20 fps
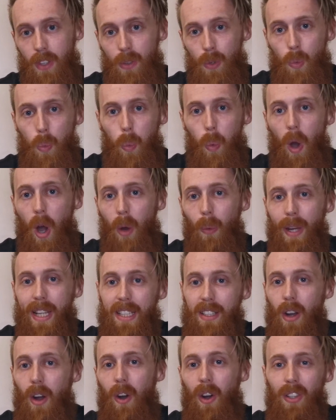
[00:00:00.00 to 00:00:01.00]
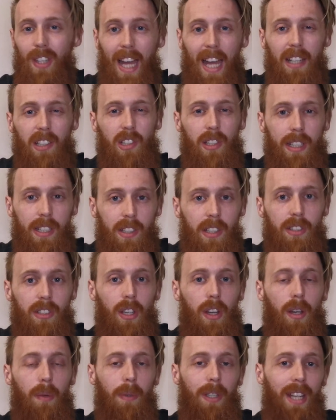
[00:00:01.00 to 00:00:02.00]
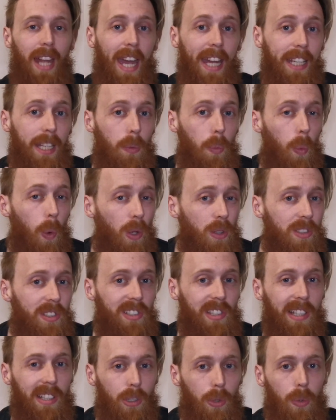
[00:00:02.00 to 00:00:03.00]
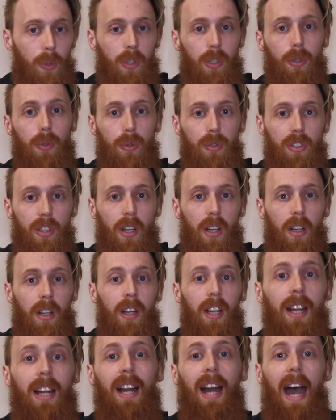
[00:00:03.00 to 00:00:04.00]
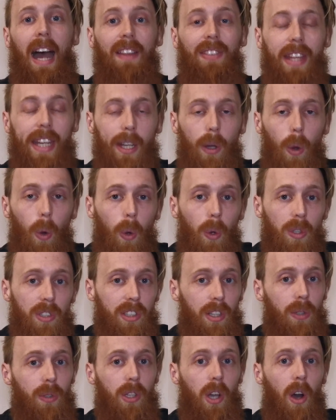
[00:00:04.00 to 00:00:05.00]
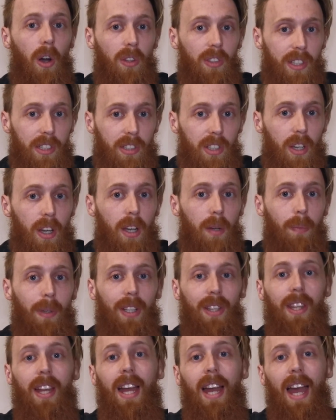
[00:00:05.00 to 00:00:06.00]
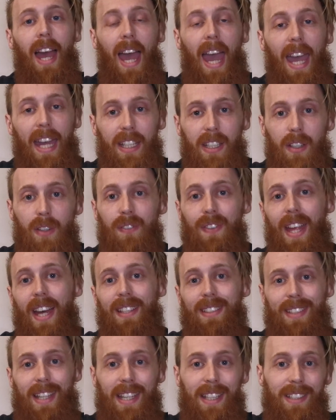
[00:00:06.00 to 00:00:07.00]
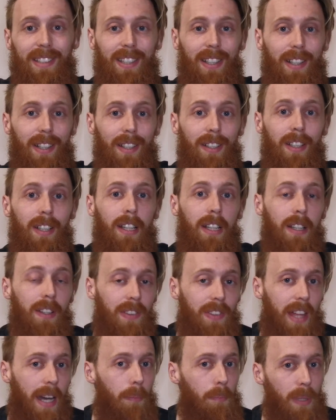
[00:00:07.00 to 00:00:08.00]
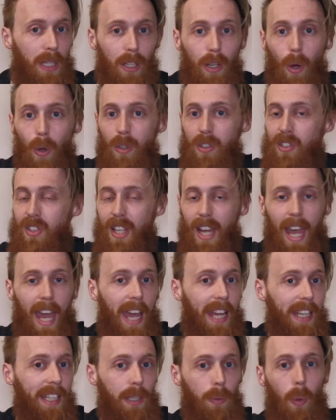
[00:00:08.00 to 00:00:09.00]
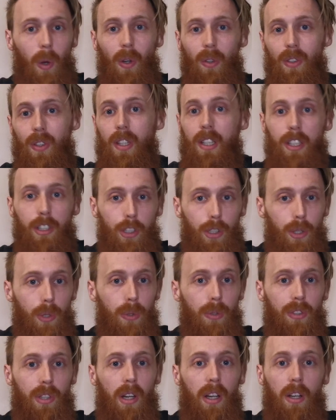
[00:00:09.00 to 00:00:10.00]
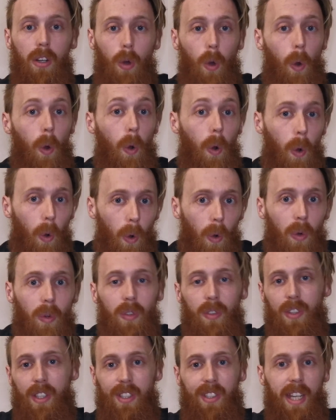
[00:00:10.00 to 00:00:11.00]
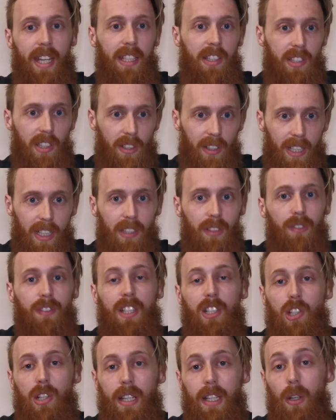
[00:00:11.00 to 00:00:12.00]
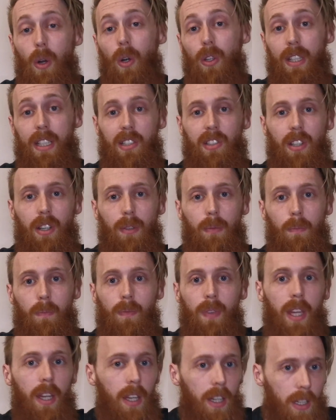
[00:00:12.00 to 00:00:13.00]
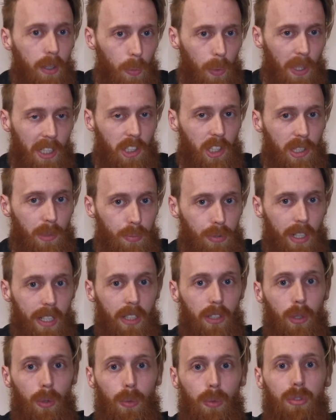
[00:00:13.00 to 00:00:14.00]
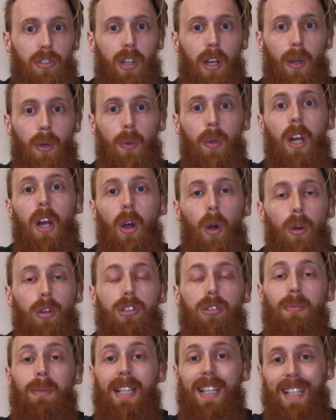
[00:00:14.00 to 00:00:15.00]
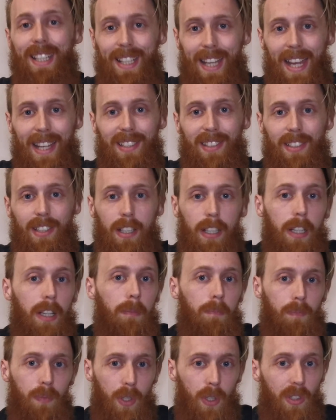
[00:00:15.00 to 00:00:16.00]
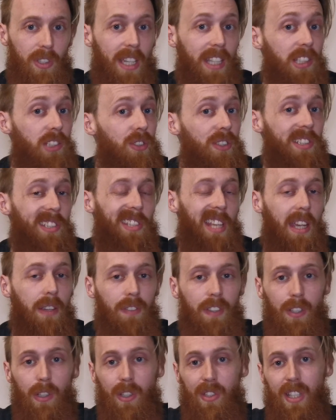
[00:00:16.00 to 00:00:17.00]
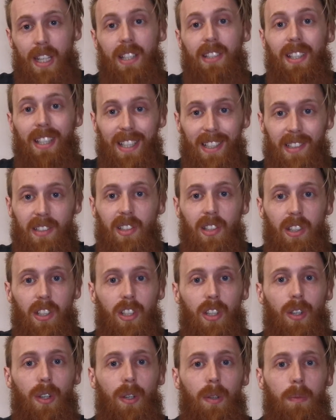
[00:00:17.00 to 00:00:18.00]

Huawei can't actually determine any one single user, and they also can't determine any of that data that belongs to any one user or the data individually on its own, which is pretty cool. So ultimately, yes, your data is safe and your data is secure.